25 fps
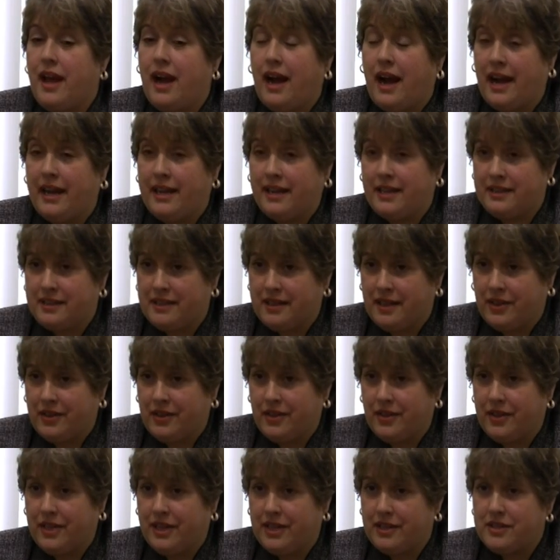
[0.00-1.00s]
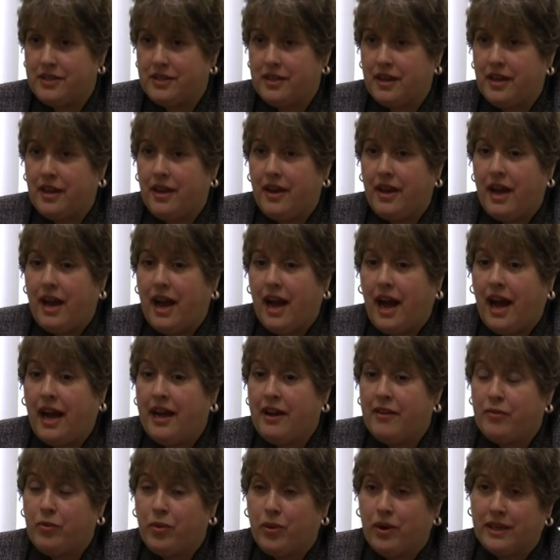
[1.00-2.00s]
I can tell you this. I
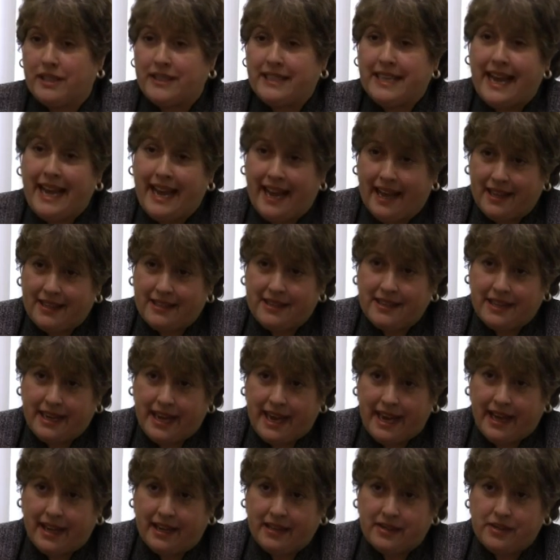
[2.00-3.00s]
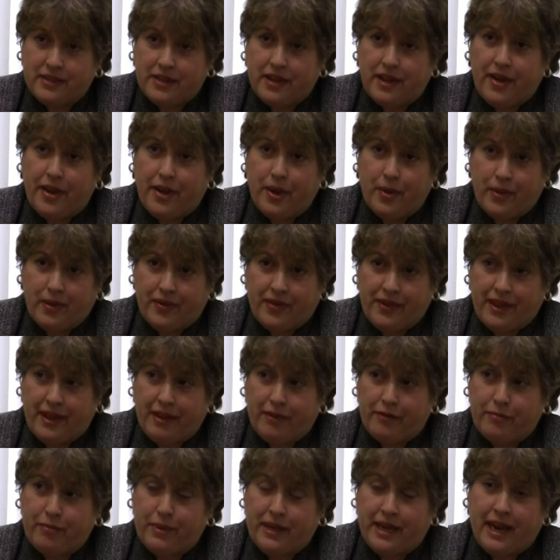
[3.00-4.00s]
have worked hand in hand with the
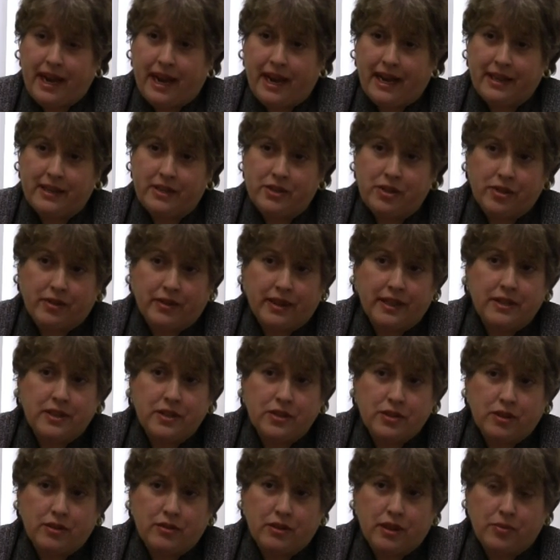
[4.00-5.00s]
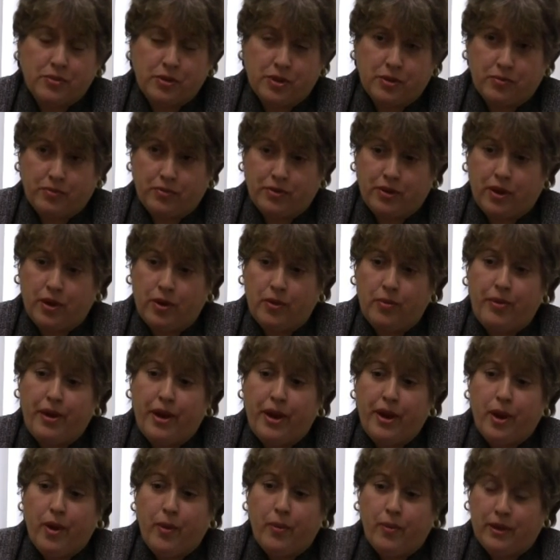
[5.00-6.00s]
FBI during this corruption probe
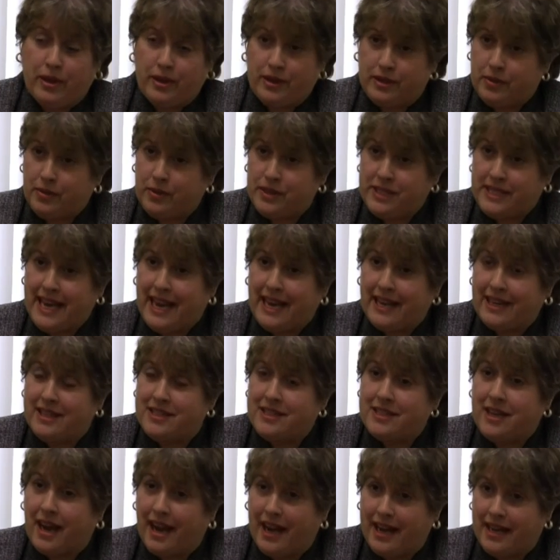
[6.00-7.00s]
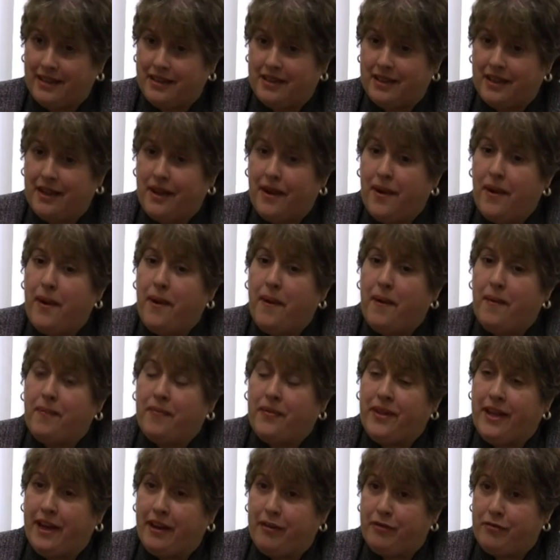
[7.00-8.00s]
when it was at its height.
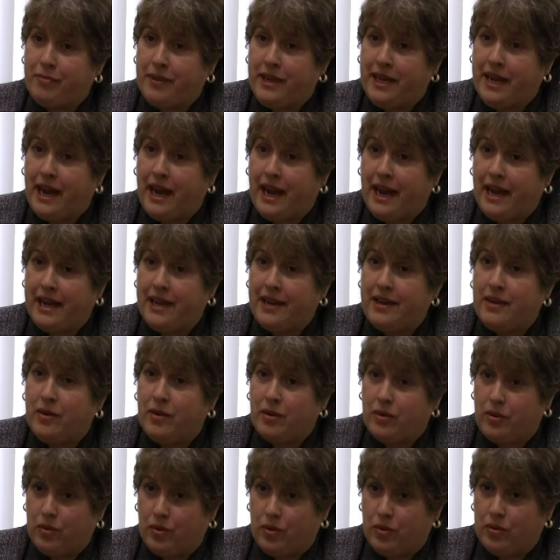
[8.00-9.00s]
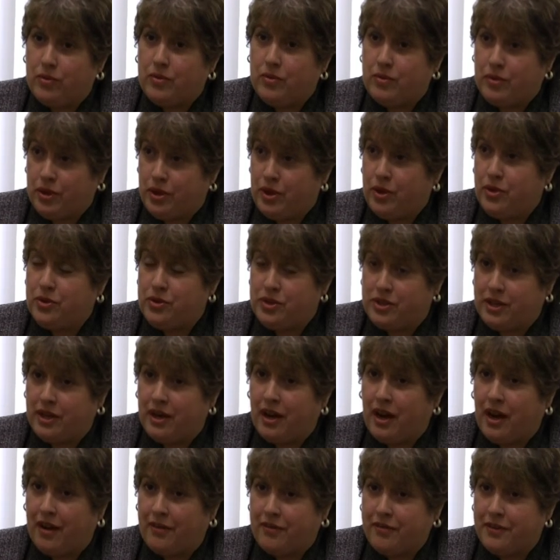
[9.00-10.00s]
The FBI used an
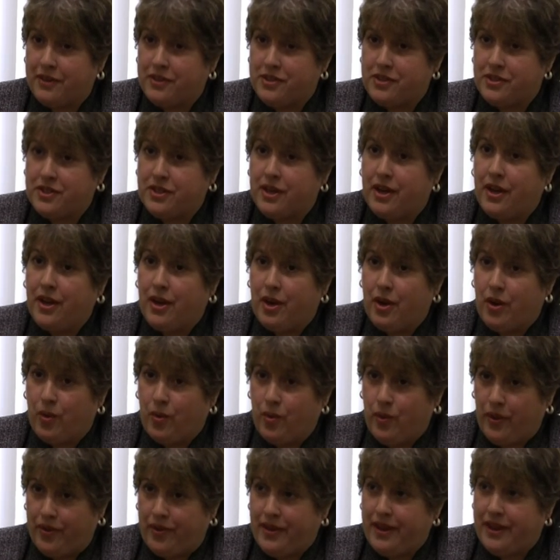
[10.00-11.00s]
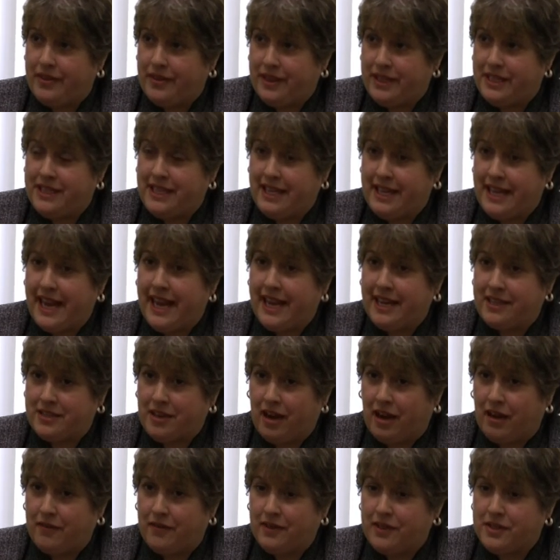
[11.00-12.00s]
office within the DA's
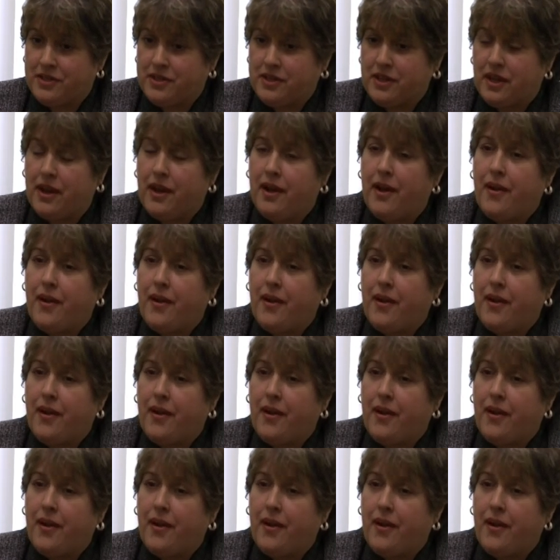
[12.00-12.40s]
office.